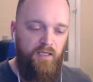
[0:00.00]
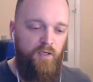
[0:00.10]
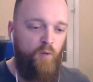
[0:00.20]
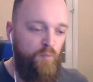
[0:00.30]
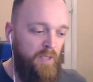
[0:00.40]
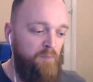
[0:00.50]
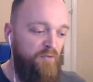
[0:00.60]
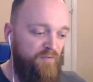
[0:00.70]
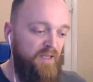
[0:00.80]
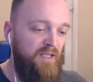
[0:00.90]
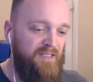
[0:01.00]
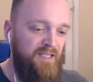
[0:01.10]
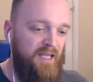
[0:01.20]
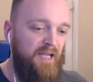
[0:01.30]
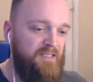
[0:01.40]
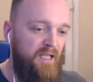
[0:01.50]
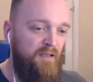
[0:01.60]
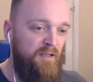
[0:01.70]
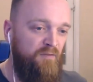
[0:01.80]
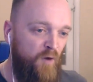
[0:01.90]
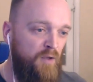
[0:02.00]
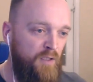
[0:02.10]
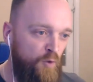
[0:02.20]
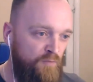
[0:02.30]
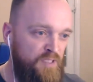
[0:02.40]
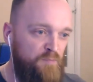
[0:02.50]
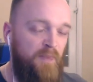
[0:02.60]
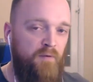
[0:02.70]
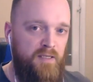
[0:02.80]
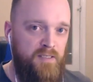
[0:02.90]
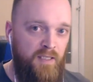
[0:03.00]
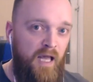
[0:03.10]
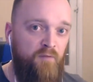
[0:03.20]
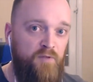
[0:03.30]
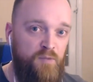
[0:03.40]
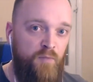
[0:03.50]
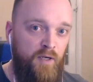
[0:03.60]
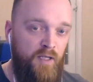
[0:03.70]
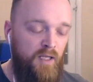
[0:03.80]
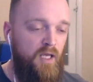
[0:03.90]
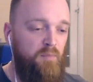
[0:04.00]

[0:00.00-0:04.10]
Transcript: You know, people feel it to the extent that they fall in love and spend the rest of their life with somebody.